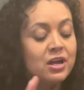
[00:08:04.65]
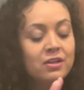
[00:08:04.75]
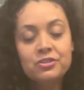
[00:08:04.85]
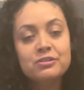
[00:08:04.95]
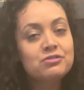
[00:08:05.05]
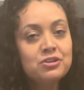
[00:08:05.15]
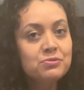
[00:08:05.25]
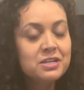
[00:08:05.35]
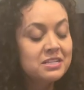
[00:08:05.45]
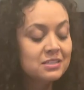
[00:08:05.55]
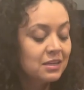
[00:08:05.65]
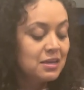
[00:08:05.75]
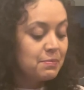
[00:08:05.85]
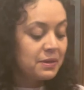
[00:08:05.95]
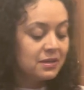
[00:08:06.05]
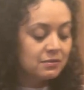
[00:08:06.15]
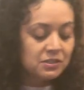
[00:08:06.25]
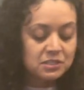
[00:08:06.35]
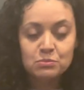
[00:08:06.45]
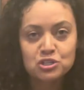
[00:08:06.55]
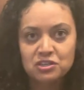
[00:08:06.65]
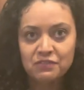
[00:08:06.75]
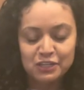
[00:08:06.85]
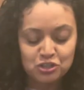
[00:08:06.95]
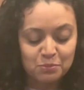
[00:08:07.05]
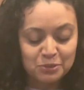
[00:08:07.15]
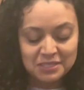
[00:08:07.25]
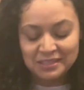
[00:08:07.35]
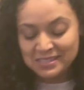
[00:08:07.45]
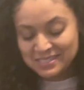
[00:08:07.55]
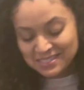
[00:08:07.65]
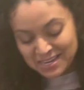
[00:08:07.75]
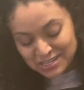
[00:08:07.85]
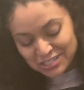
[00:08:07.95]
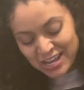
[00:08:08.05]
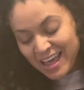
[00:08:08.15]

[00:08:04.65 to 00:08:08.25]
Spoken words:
There's no need to keep any of these mushy vegetables at this stage.